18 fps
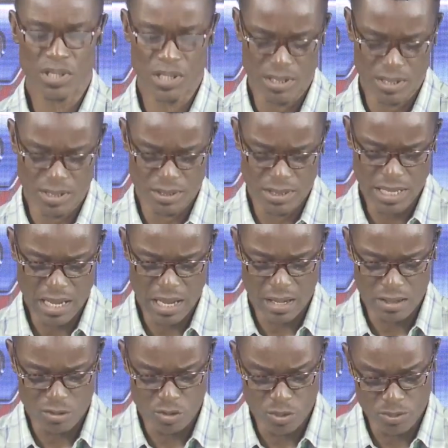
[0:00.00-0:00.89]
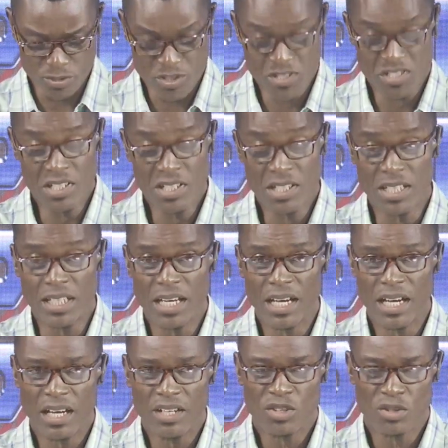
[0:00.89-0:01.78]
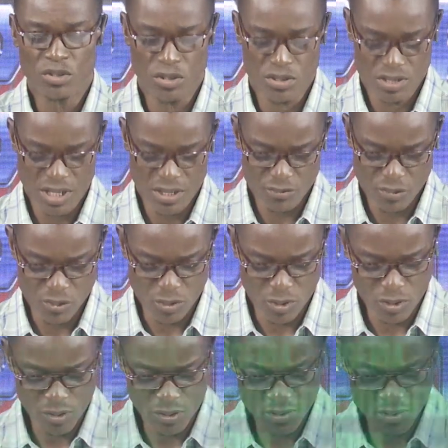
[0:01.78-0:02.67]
uh, that group C. You just have to call